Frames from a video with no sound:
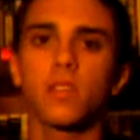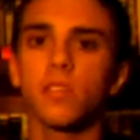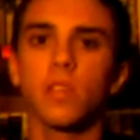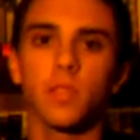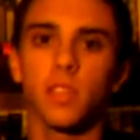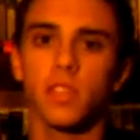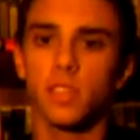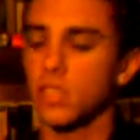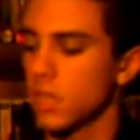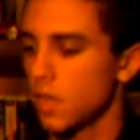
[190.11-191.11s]
extremely
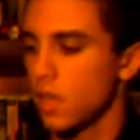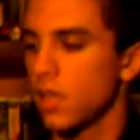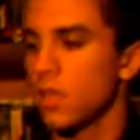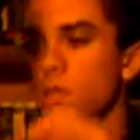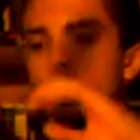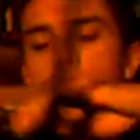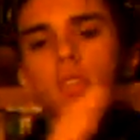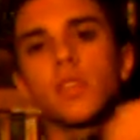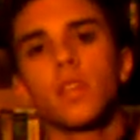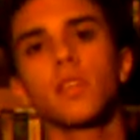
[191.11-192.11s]
easy. You want
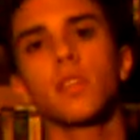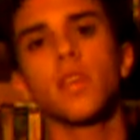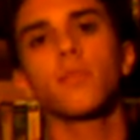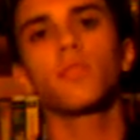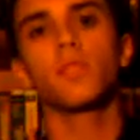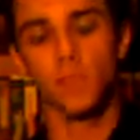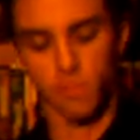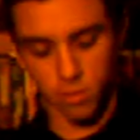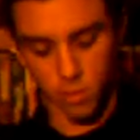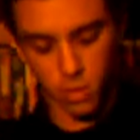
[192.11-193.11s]
to disconnect the upper
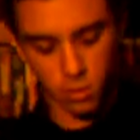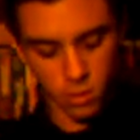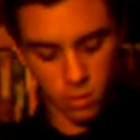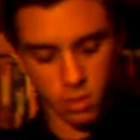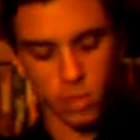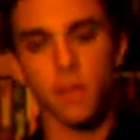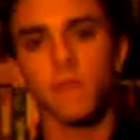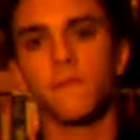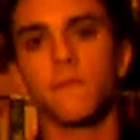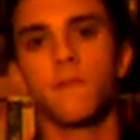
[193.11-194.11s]
receiver from the lower,
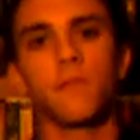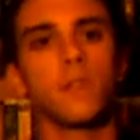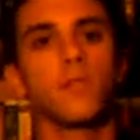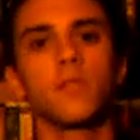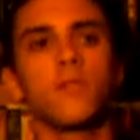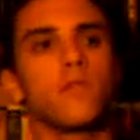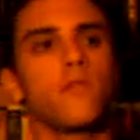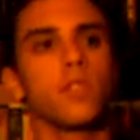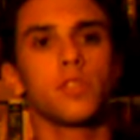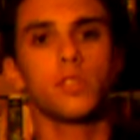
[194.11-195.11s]
field
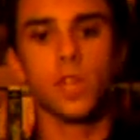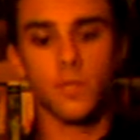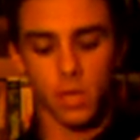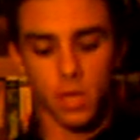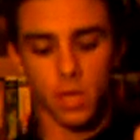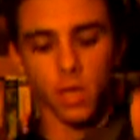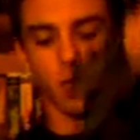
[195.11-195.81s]
strip.